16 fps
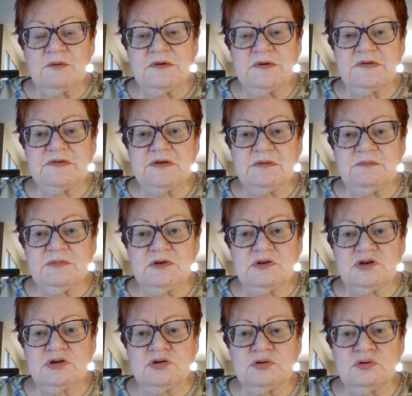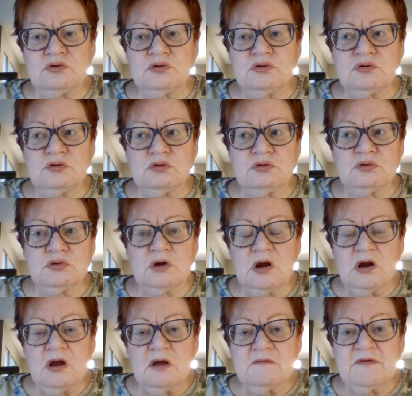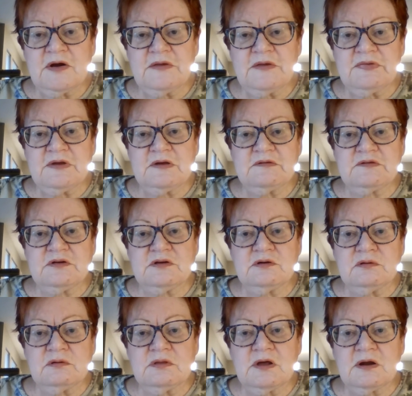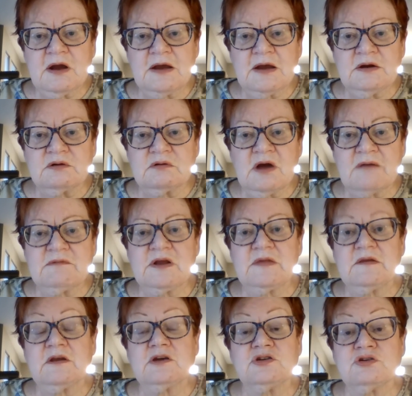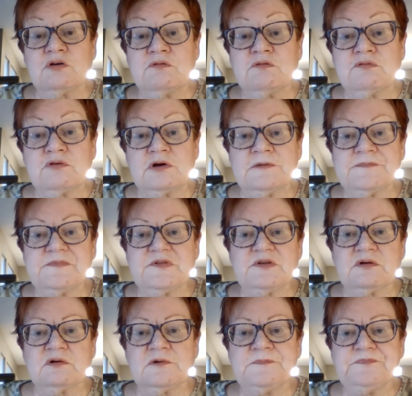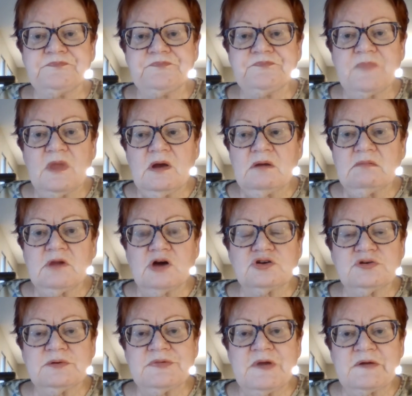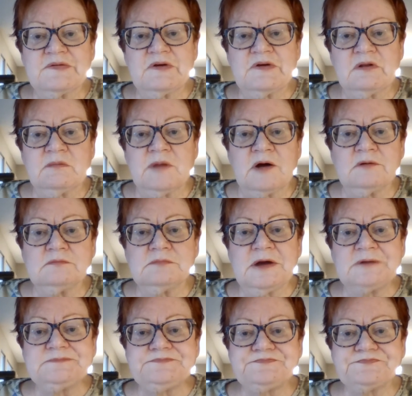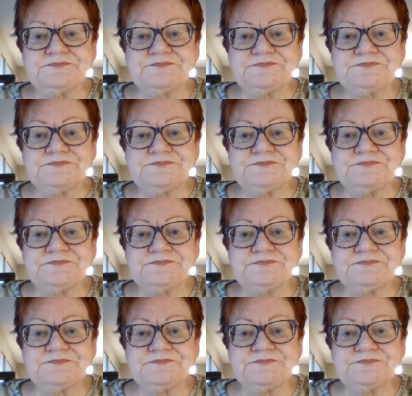always seem to find things to do that I don't have anything to show for. So, not sure what that's all about, but